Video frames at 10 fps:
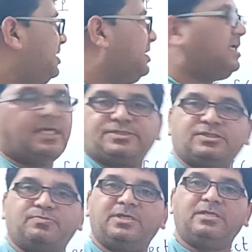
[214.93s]
in a
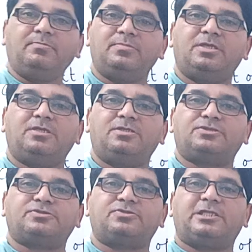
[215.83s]
gaseous medium.
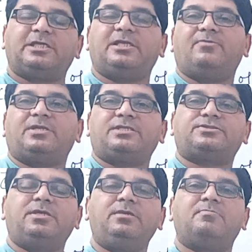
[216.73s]
So till then, have a
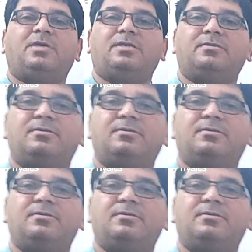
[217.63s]
nice day. Bye.